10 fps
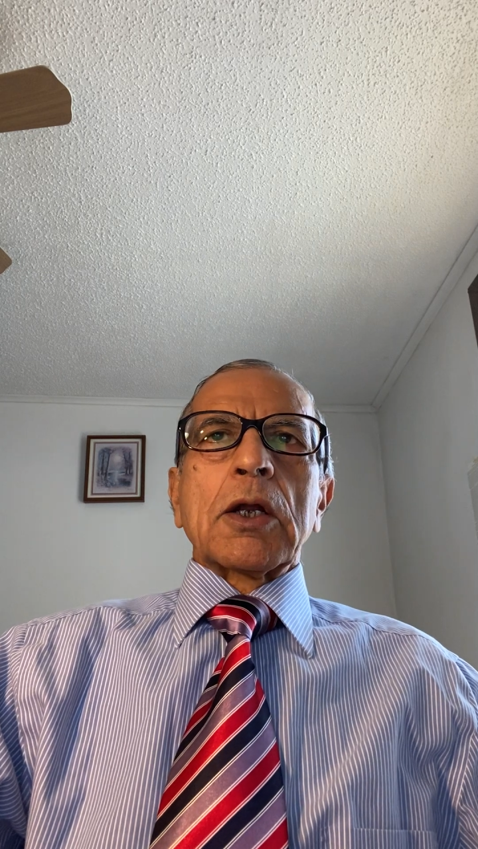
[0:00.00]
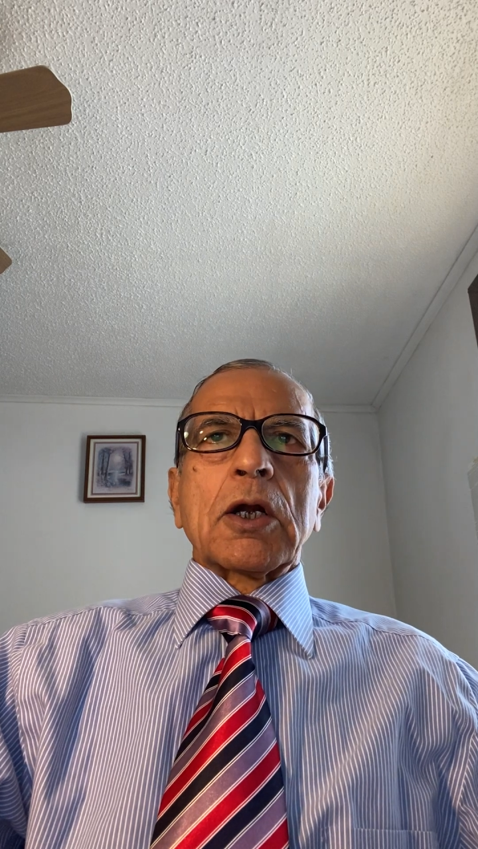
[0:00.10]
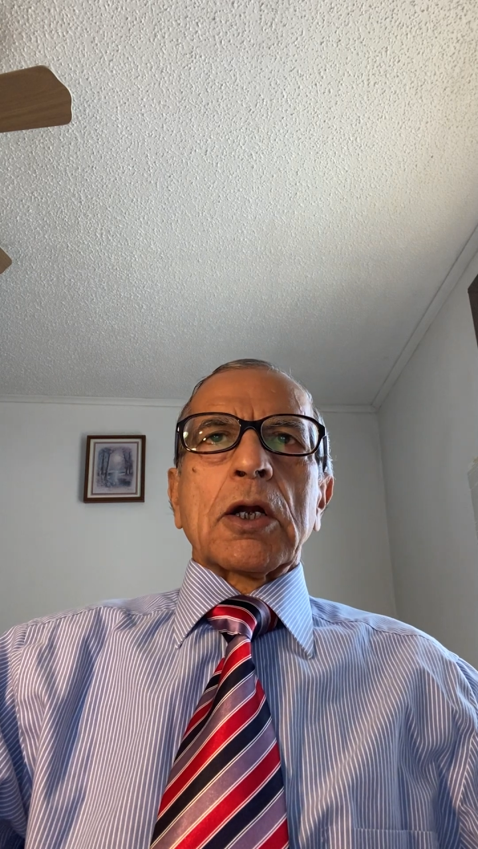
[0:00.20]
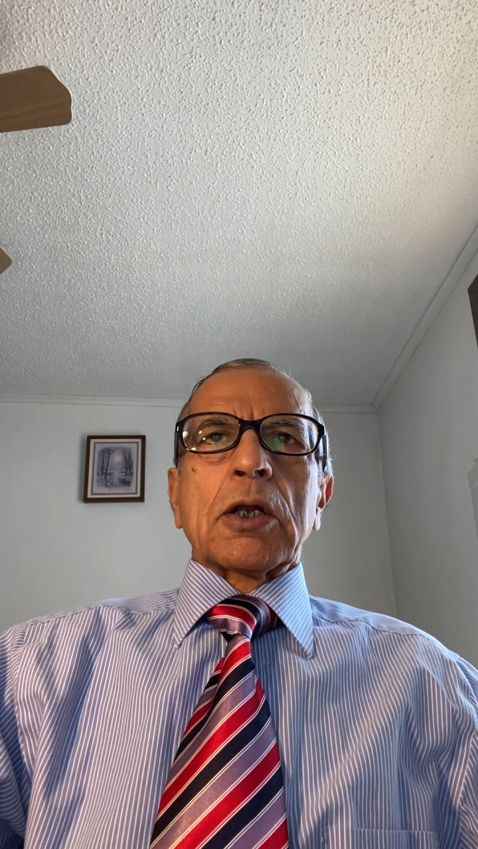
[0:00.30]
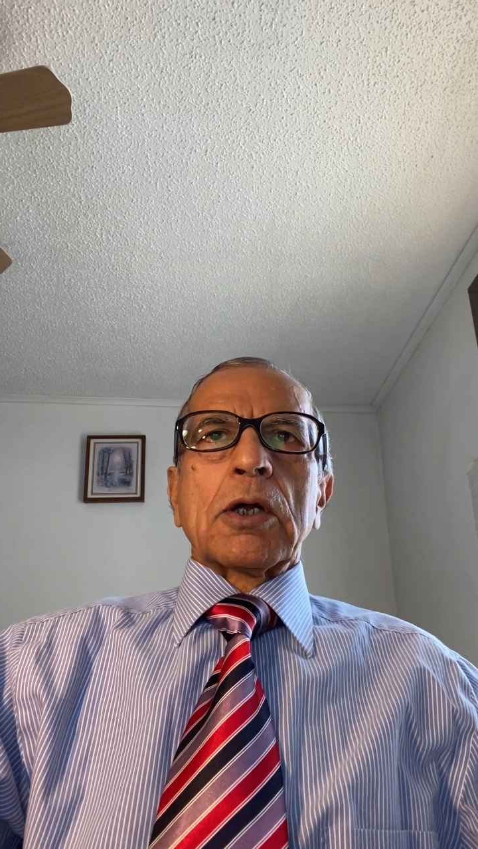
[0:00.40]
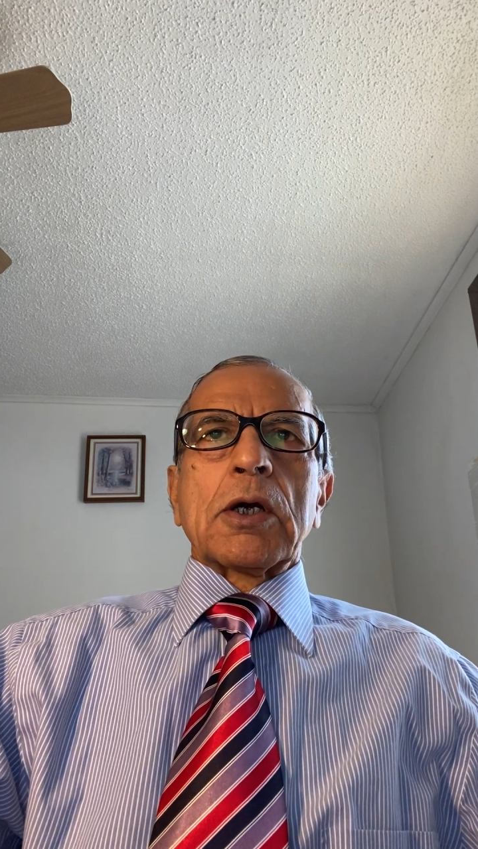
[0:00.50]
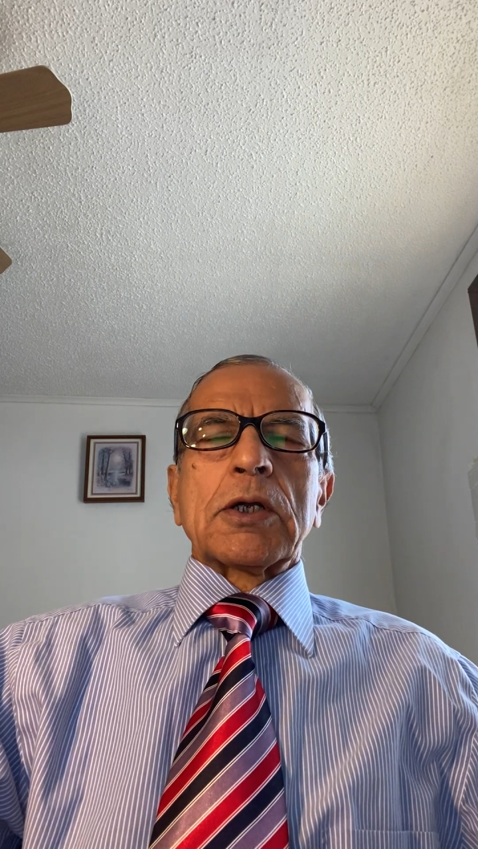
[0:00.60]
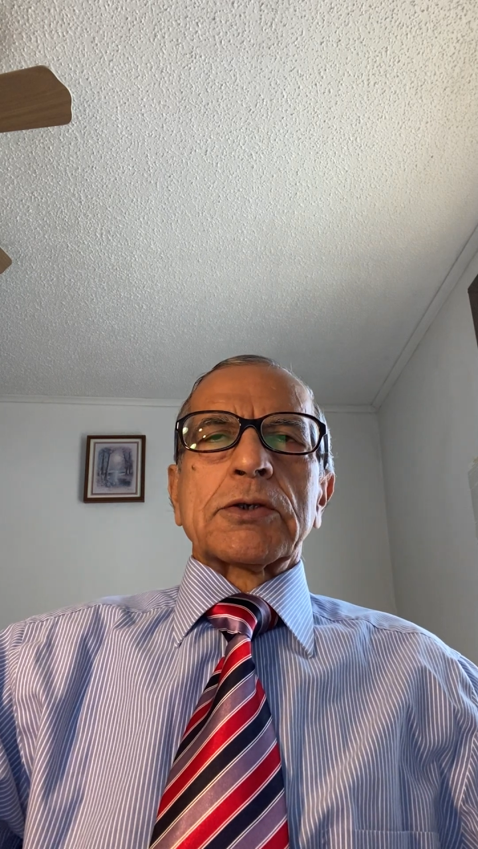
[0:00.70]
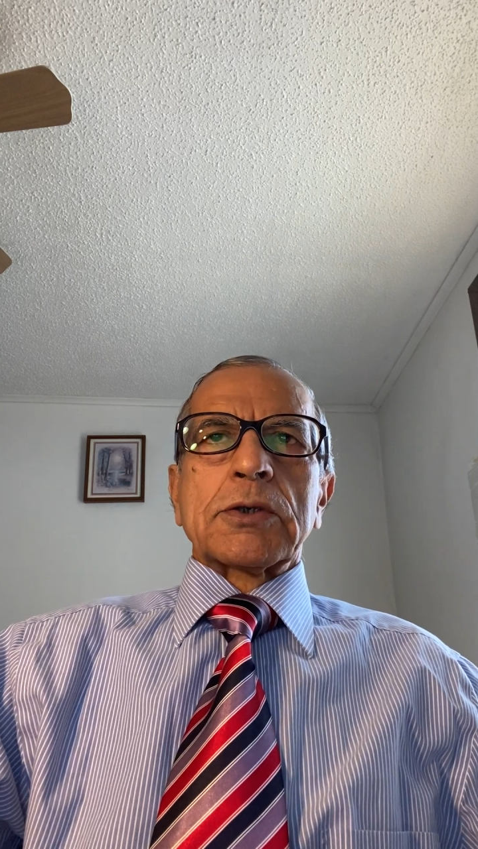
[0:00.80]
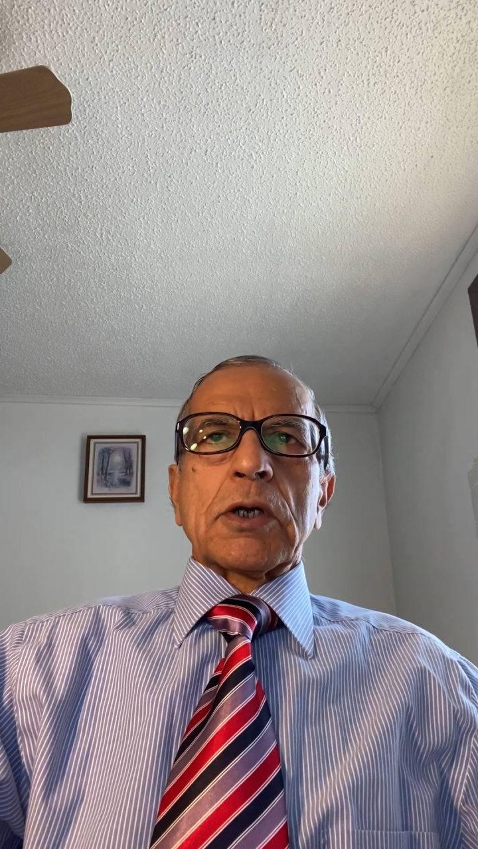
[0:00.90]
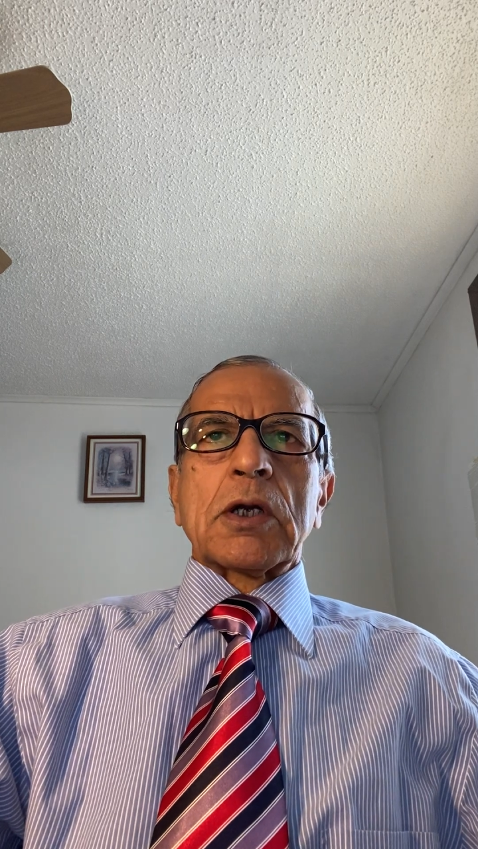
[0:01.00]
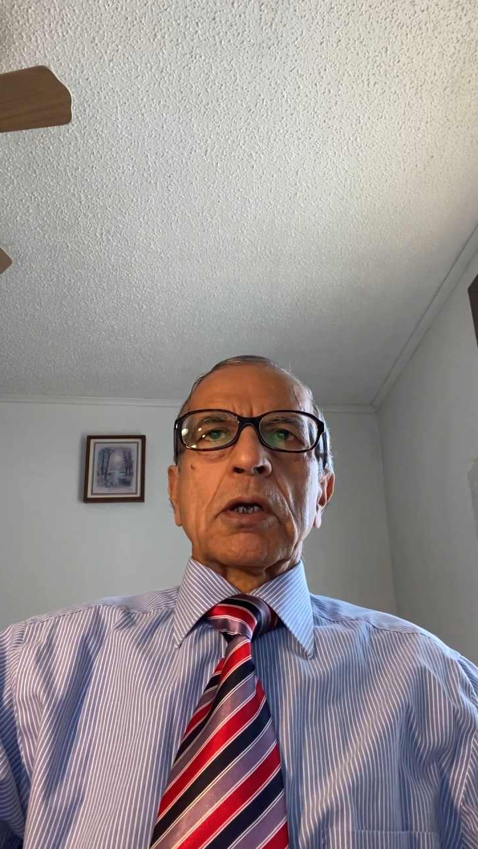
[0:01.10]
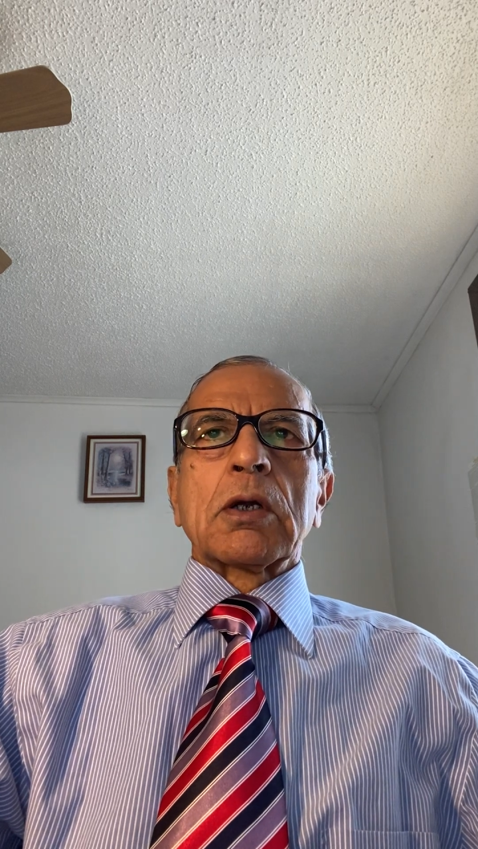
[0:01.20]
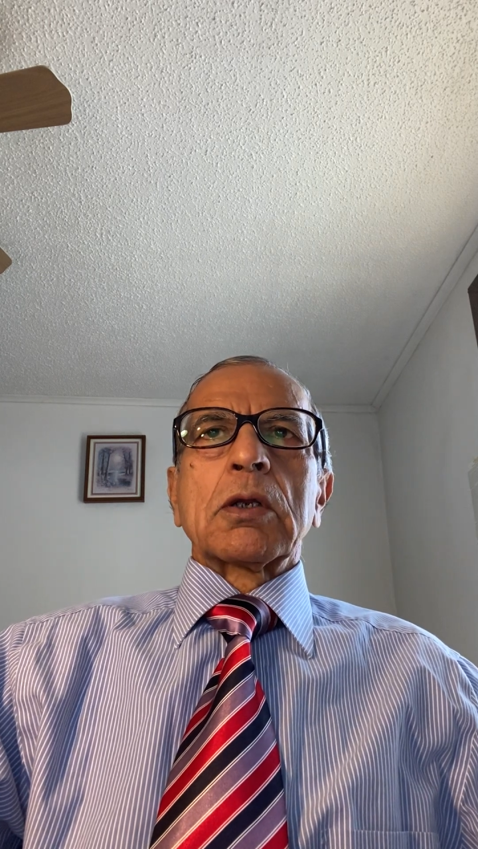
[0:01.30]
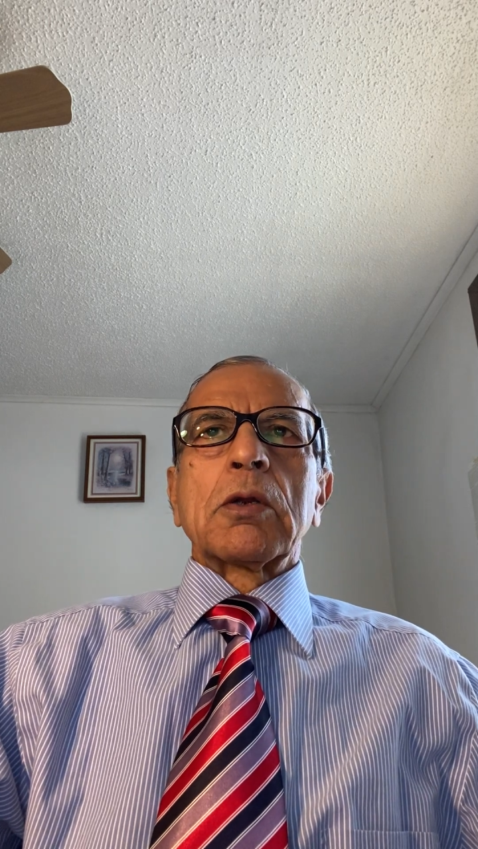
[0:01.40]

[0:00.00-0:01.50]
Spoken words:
another incident,